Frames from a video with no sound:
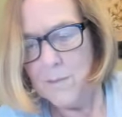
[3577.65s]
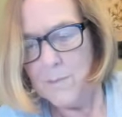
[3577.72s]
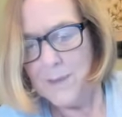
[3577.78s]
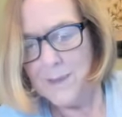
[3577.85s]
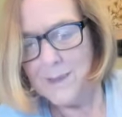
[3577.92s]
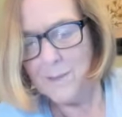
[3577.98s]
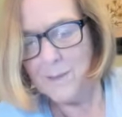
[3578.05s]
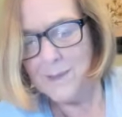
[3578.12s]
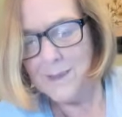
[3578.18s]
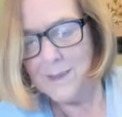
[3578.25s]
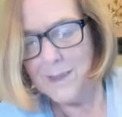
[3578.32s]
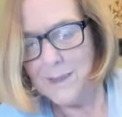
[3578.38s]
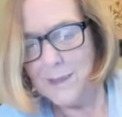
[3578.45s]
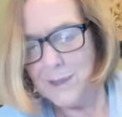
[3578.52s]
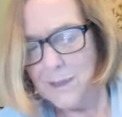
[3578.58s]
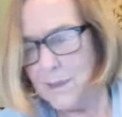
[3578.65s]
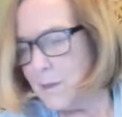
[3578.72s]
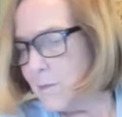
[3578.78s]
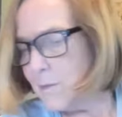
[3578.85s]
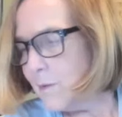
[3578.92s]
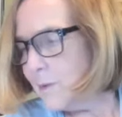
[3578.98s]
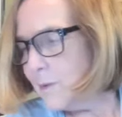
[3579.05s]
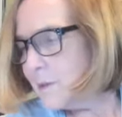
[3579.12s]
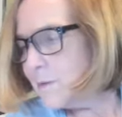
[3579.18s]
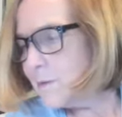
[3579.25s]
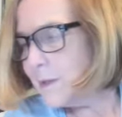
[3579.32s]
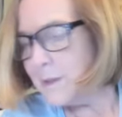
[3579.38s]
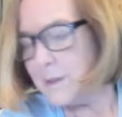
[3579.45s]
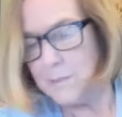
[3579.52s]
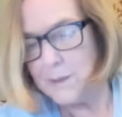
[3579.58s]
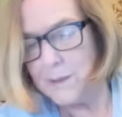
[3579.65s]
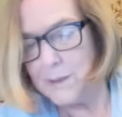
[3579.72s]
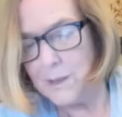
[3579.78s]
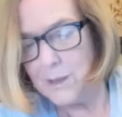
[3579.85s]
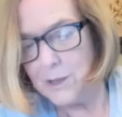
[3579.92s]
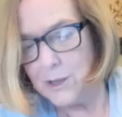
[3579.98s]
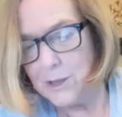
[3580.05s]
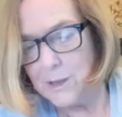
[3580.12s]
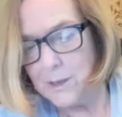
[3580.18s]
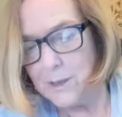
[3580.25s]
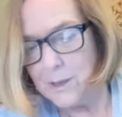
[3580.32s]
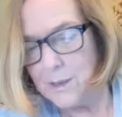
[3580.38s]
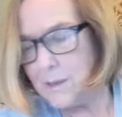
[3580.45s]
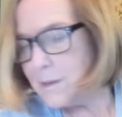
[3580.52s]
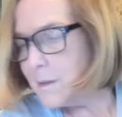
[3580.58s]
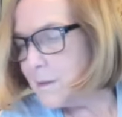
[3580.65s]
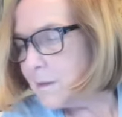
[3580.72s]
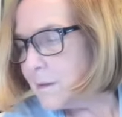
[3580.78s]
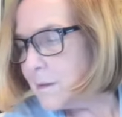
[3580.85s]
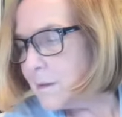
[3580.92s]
Plus I was touching it. Always great to be touching it, is it?